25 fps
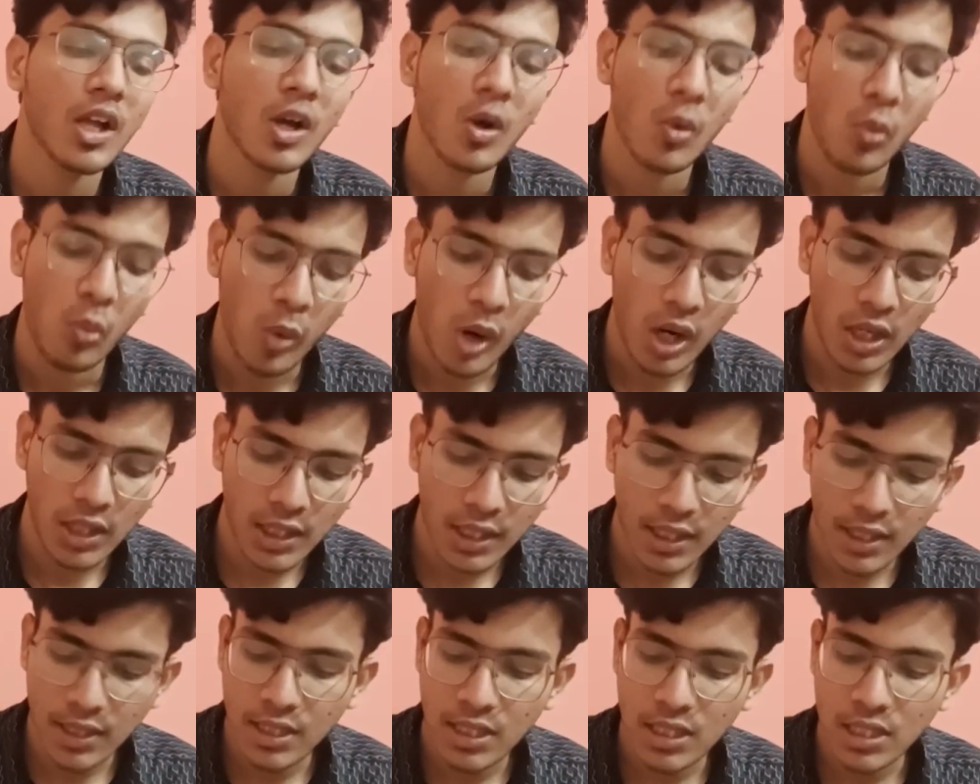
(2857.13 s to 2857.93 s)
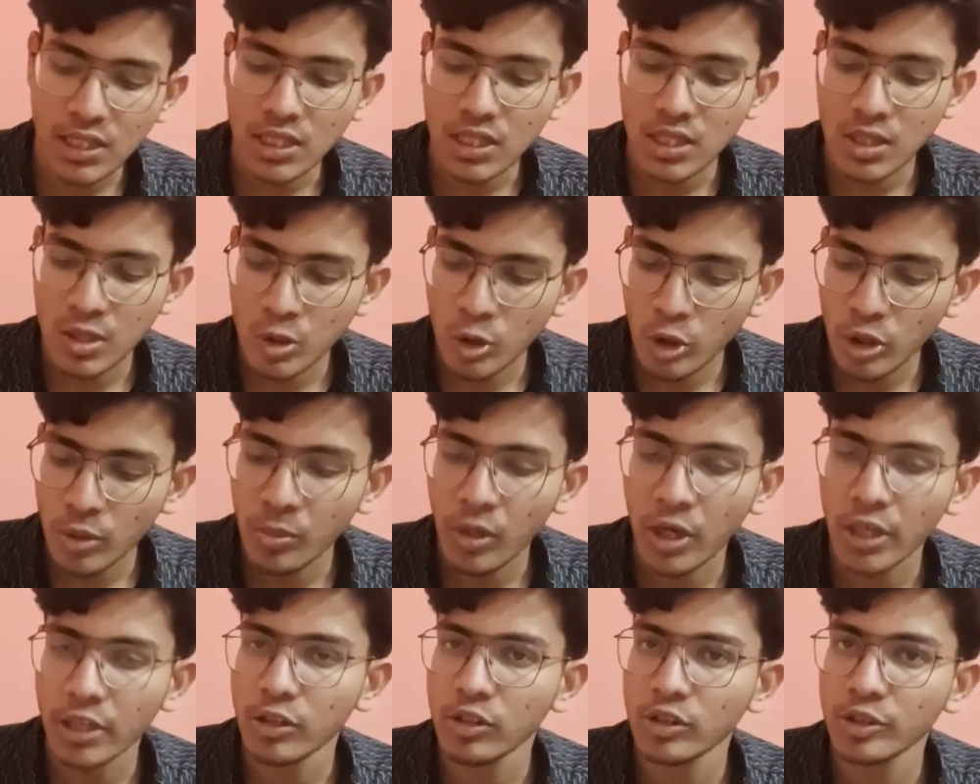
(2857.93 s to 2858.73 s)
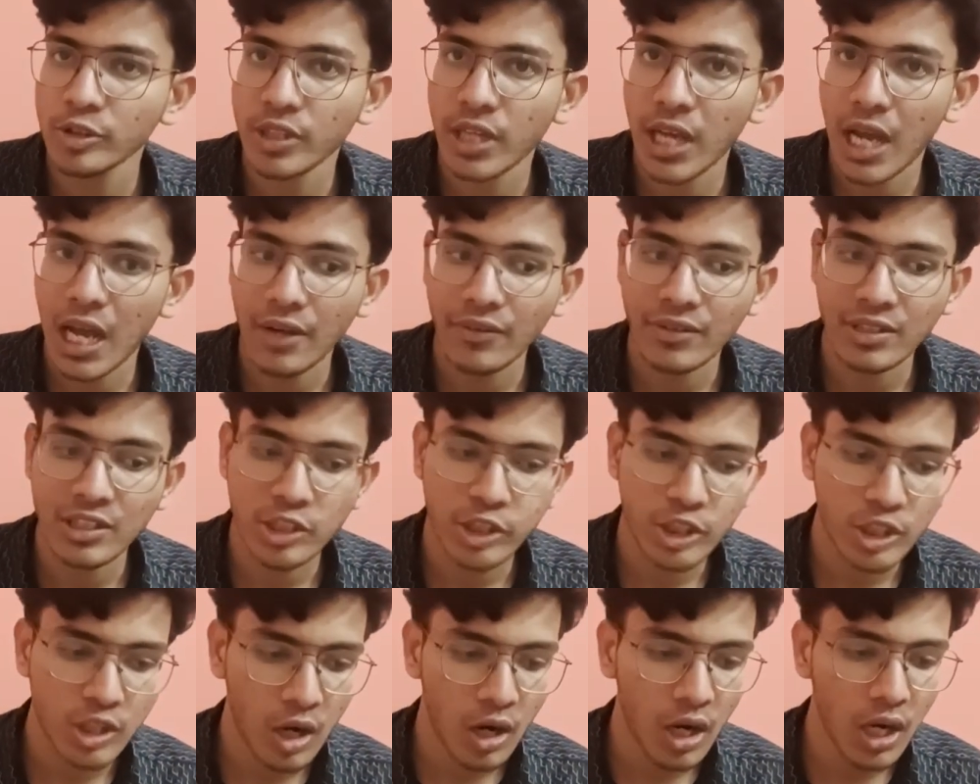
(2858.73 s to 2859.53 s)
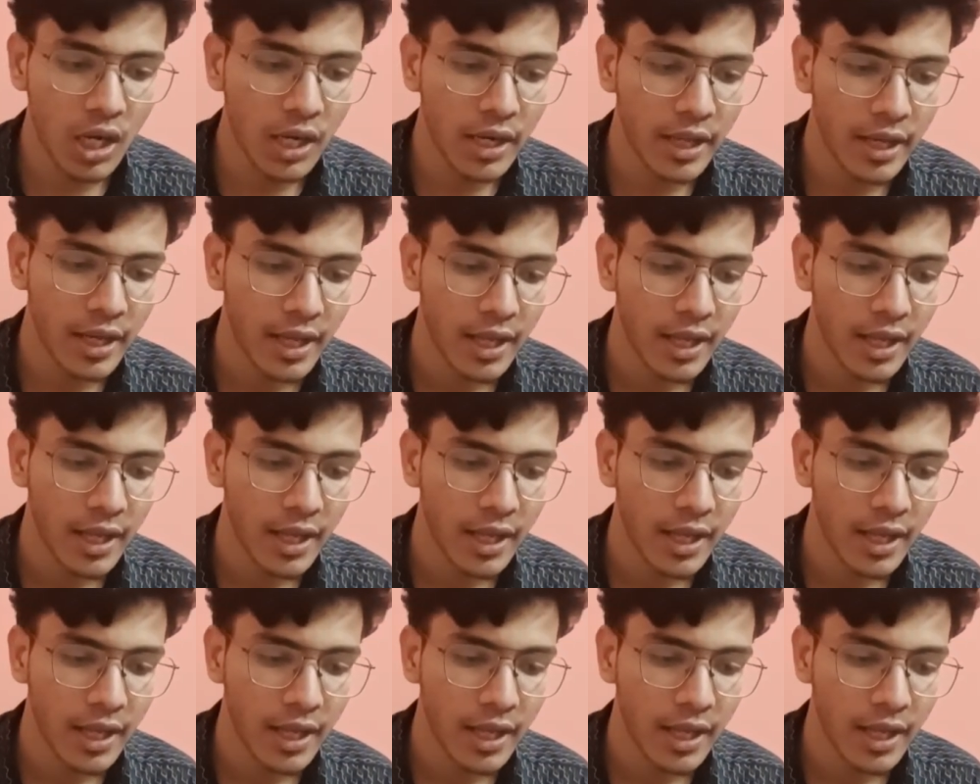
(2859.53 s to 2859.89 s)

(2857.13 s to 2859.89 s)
what are the node modules you have installed